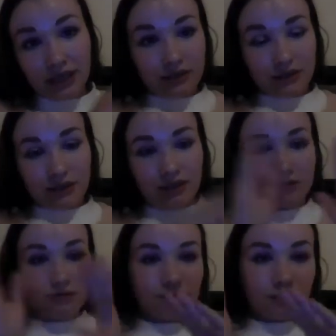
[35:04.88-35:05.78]
and
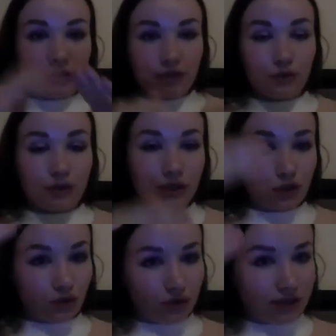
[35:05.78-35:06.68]
then you get
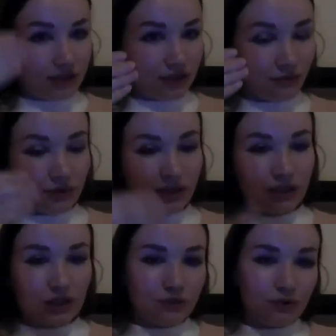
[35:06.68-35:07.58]
shortlisted for the
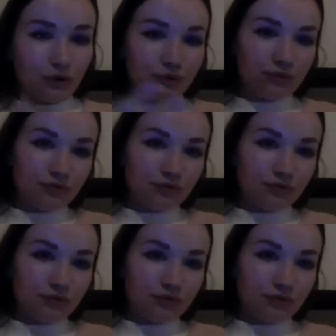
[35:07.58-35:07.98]
interview.